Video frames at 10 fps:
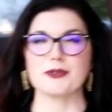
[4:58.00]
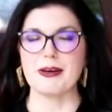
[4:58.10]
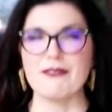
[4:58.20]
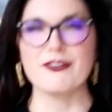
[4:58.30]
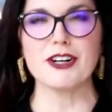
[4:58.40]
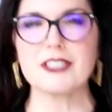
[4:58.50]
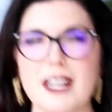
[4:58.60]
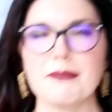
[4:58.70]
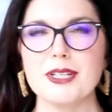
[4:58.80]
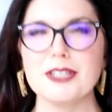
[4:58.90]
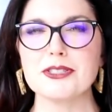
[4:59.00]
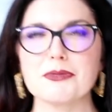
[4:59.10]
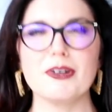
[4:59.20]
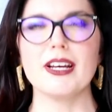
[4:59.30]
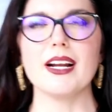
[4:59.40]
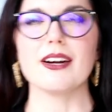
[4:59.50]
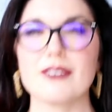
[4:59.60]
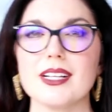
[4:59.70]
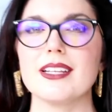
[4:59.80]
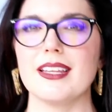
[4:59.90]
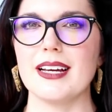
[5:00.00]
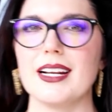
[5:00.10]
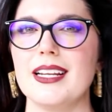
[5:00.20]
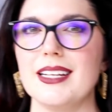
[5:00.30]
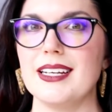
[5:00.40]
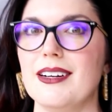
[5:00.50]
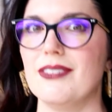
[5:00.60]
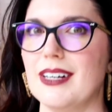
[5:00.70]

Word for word: is my first time to use one. I really think I need to get